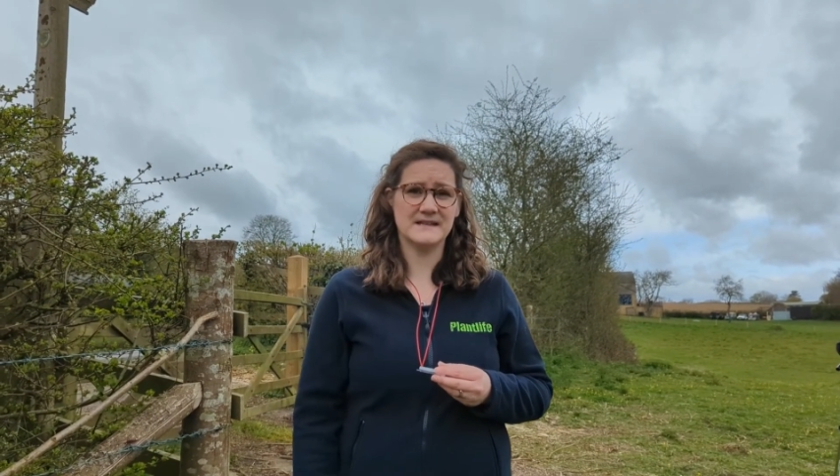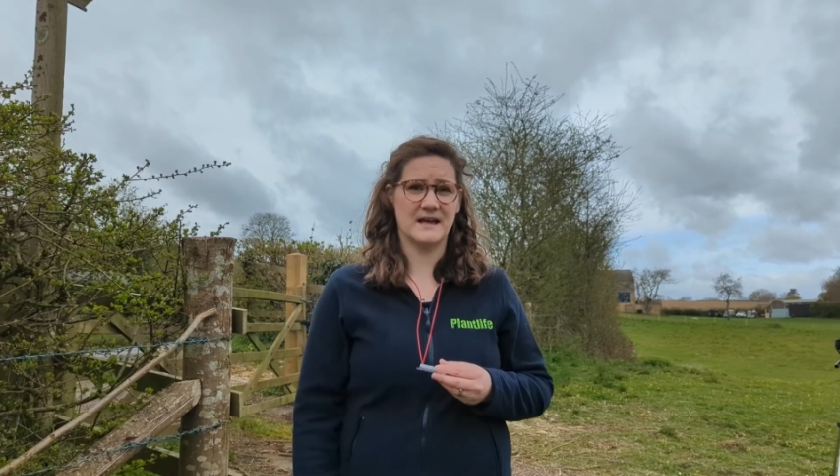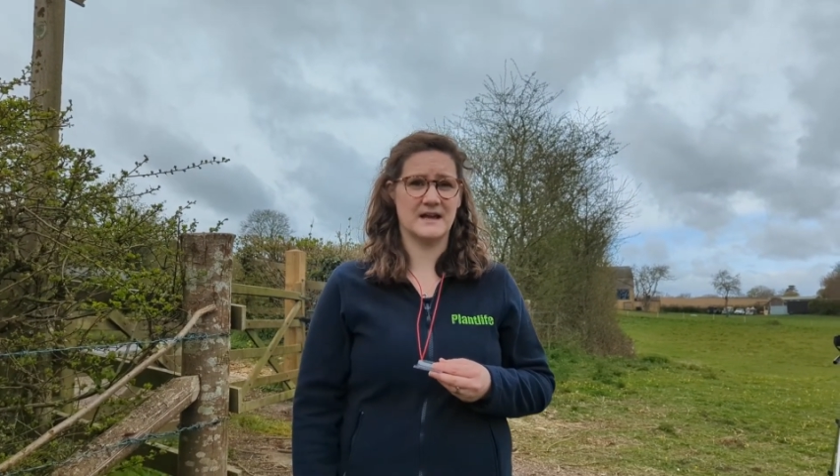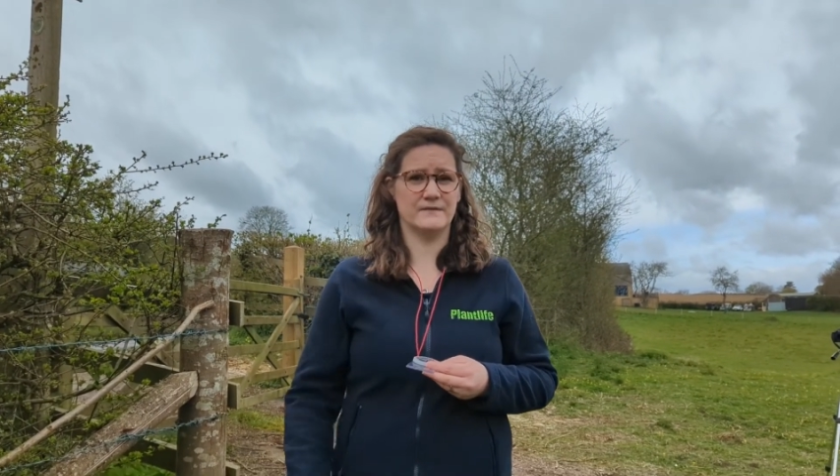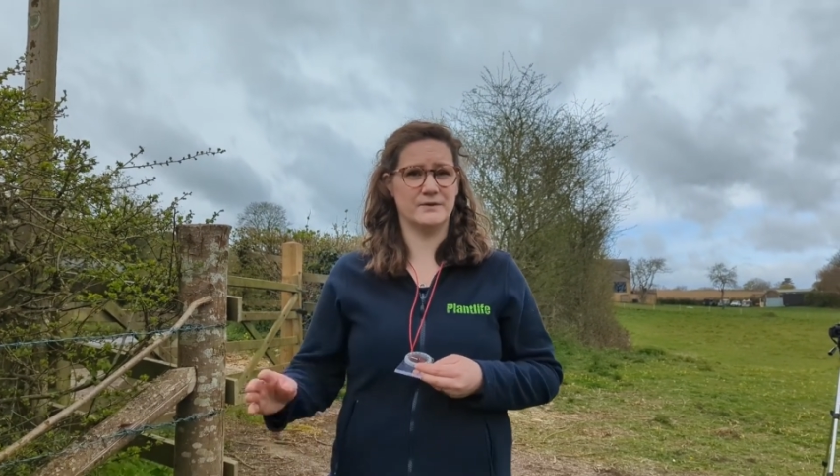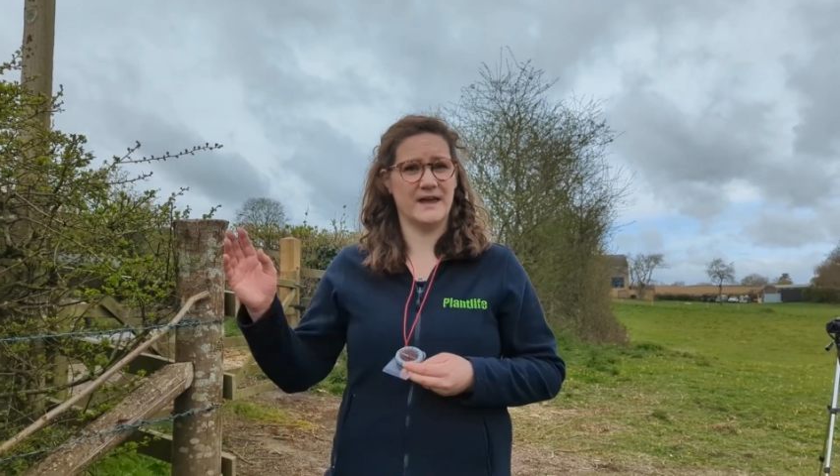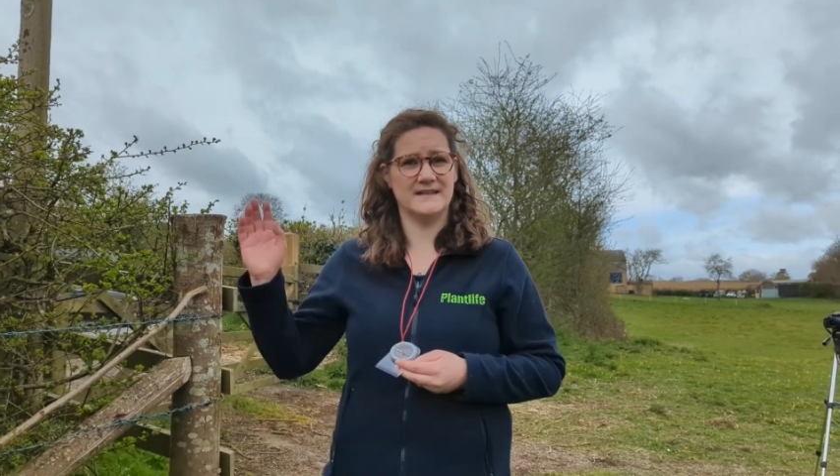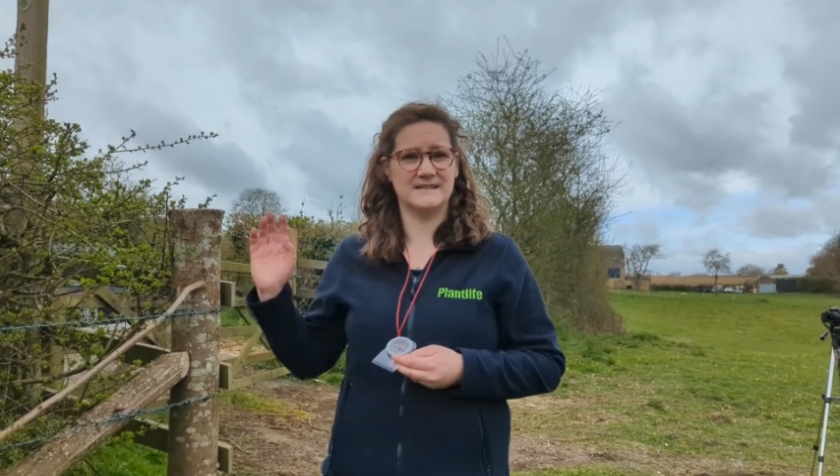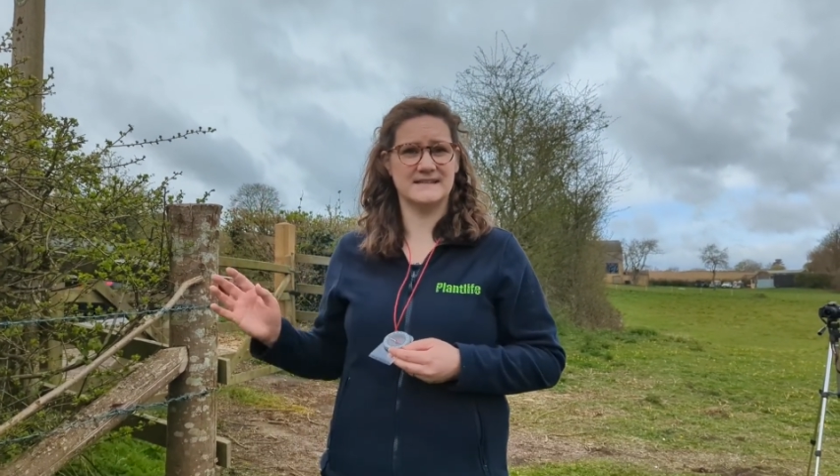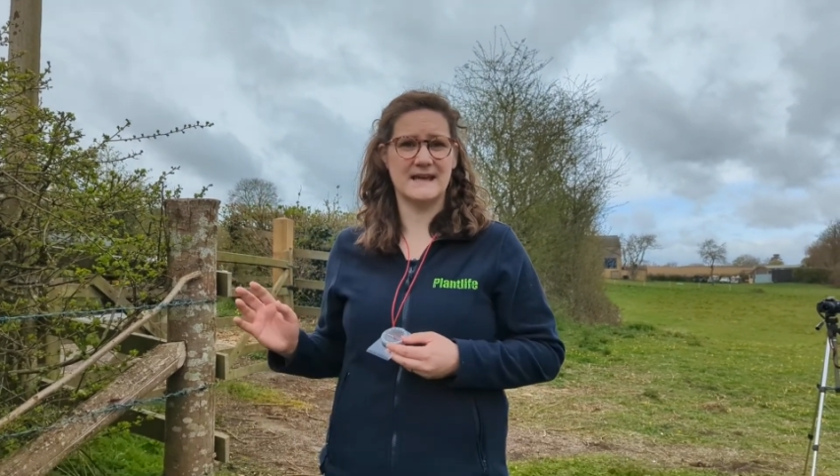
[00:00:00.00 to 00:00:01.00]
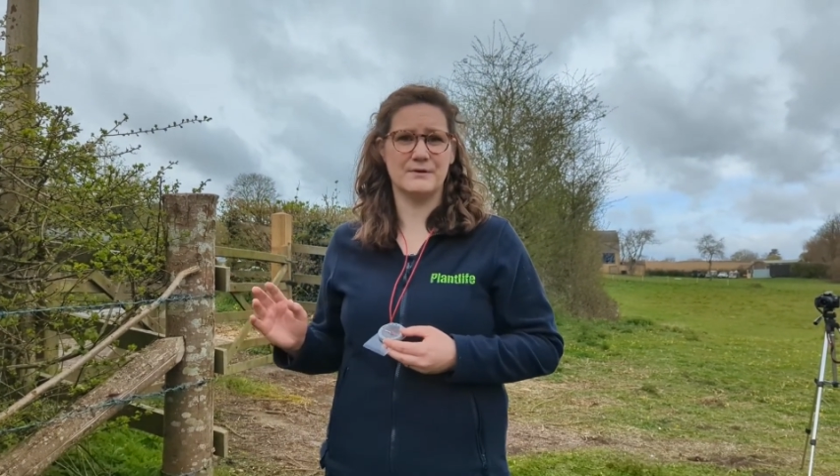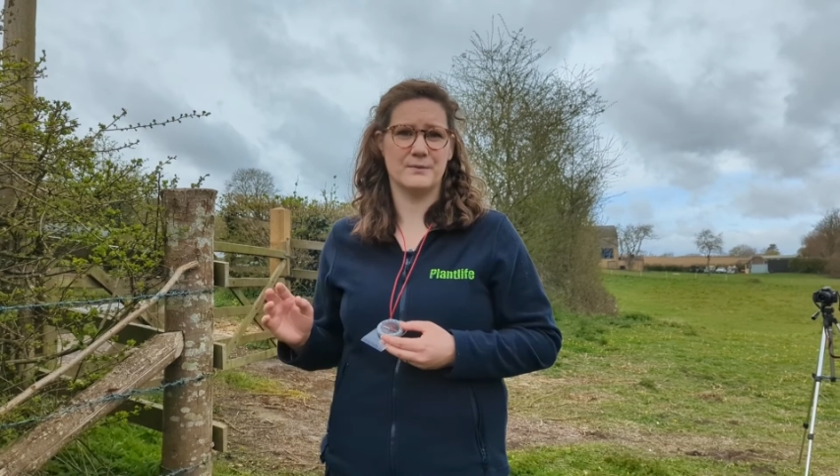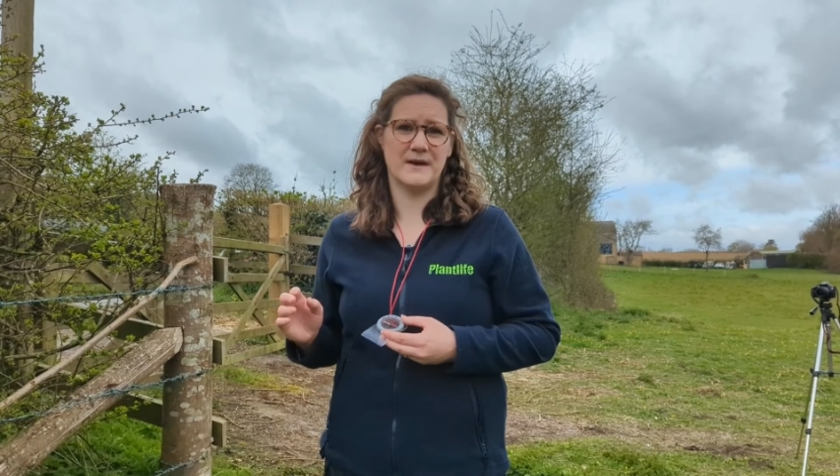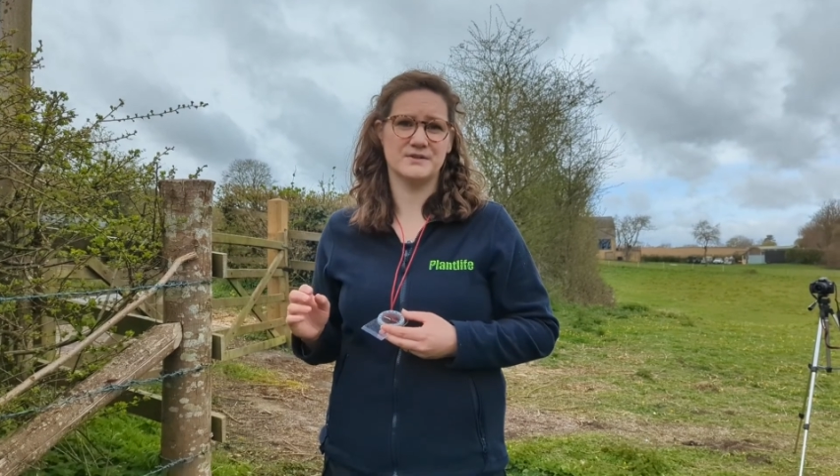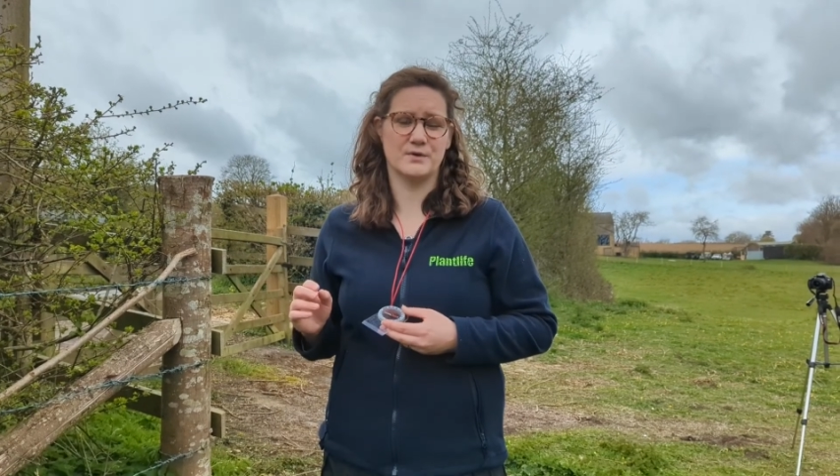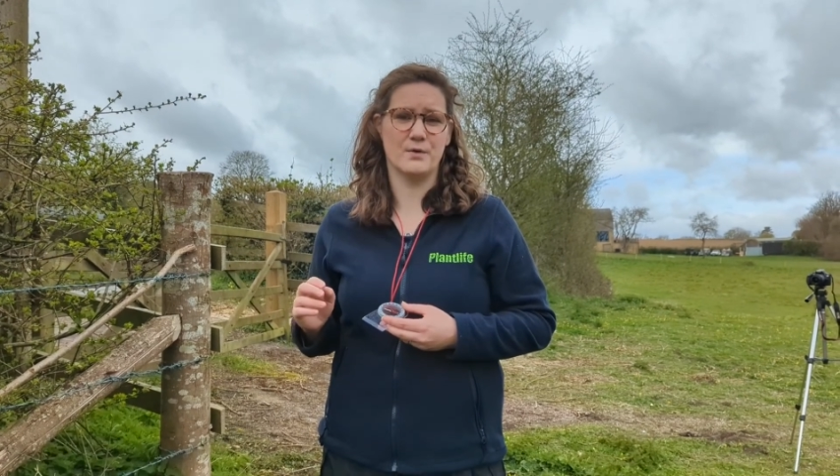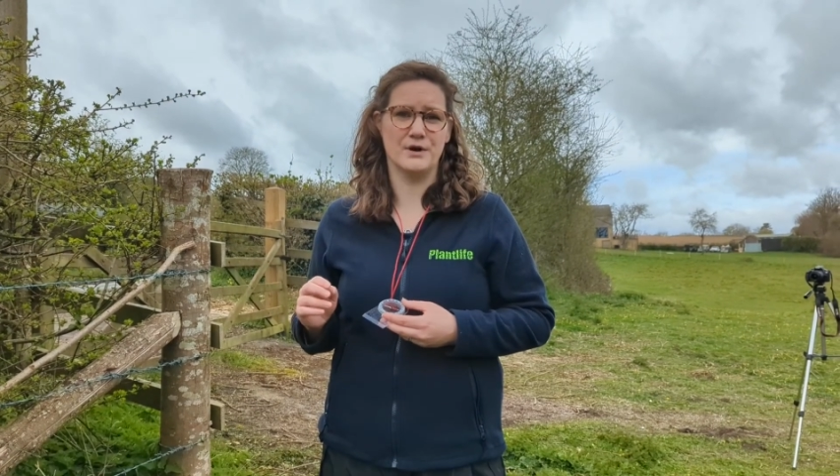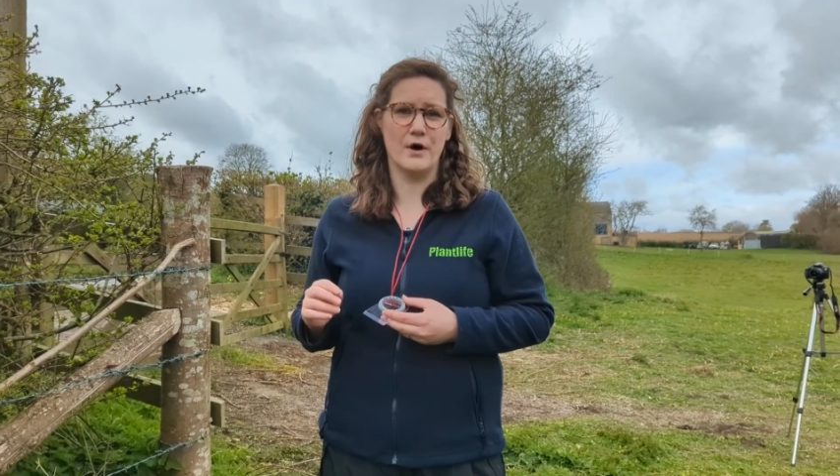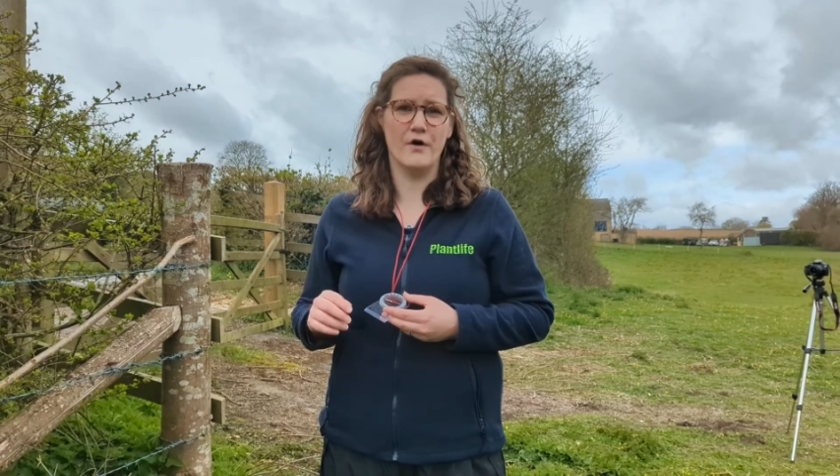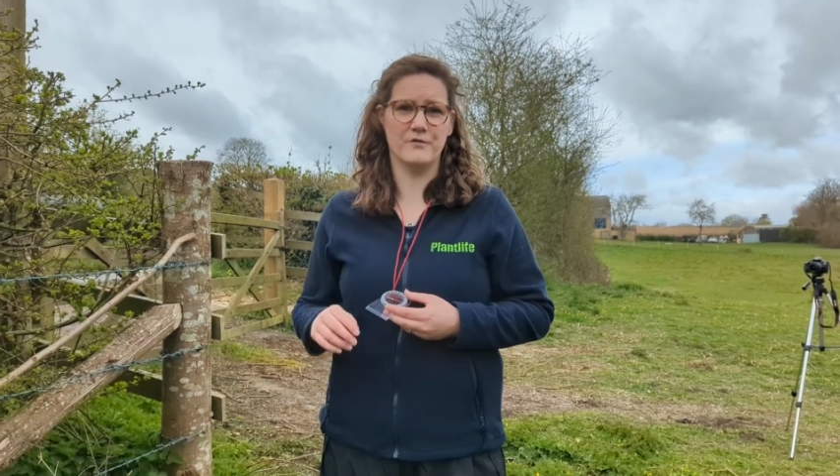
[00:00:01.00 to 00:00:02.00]
and I've located the southwest
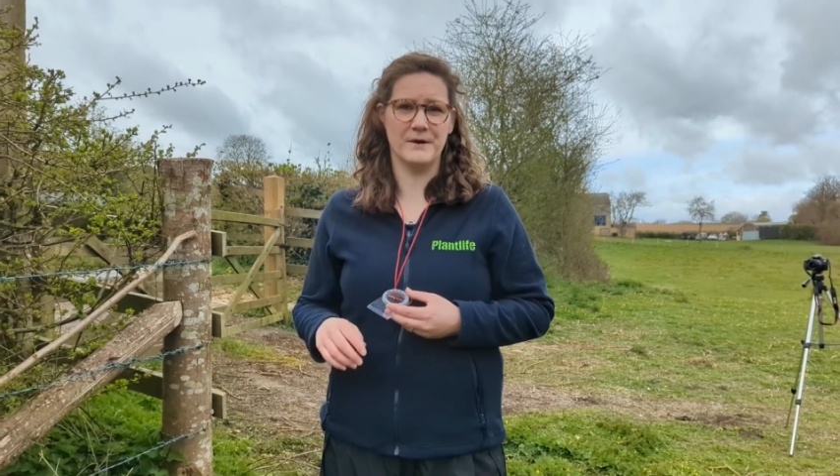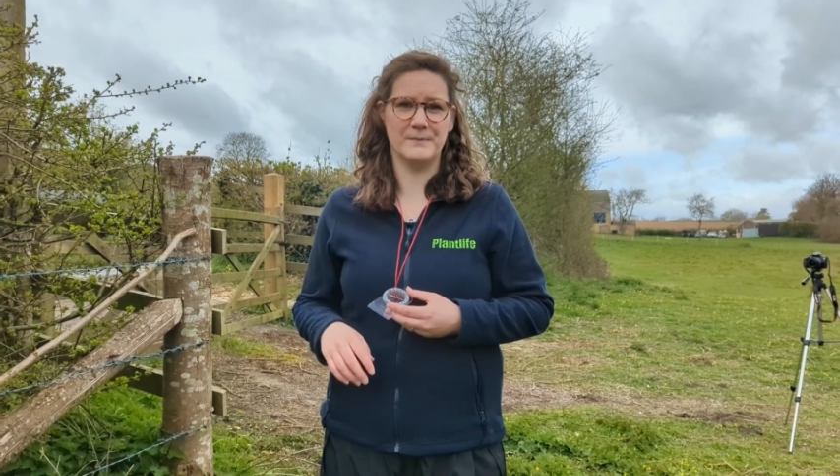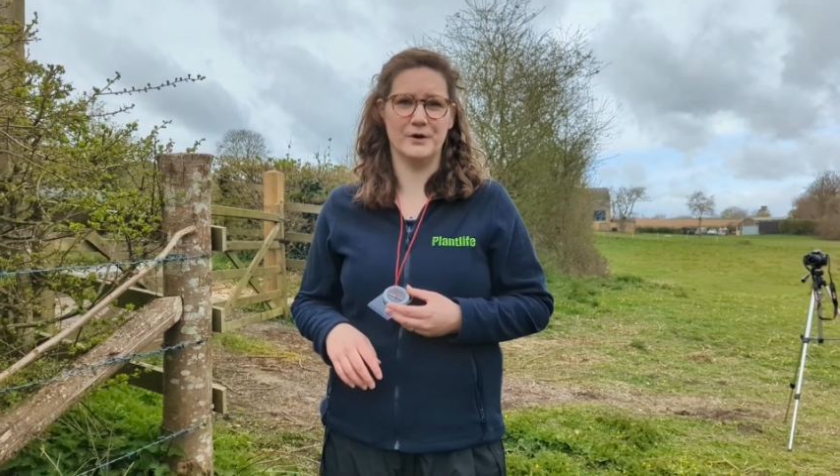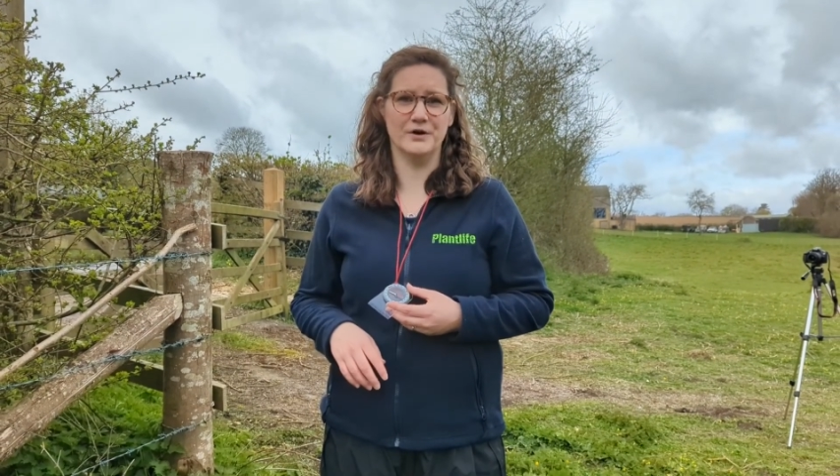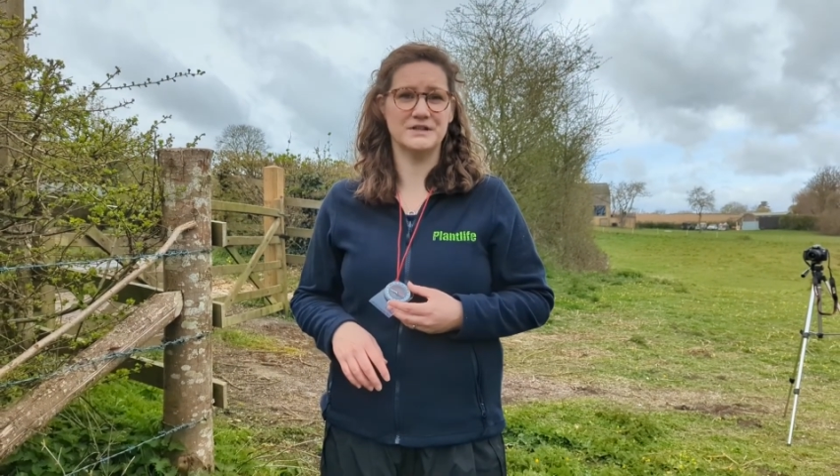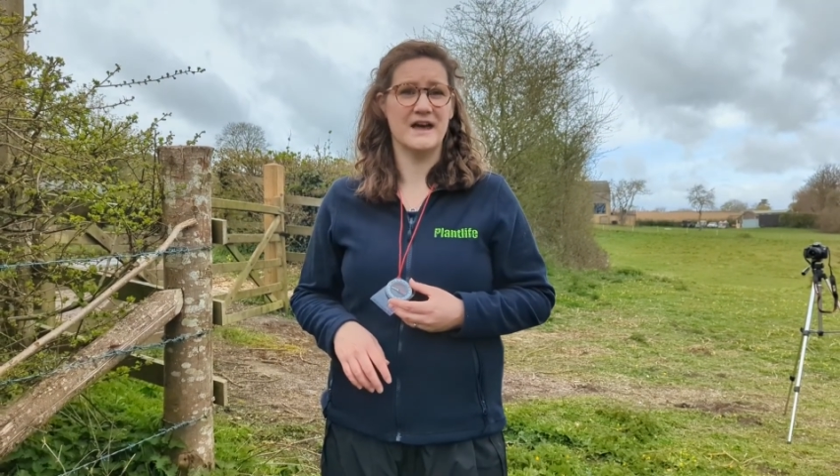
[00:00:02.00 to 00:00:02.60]
corner of my plot,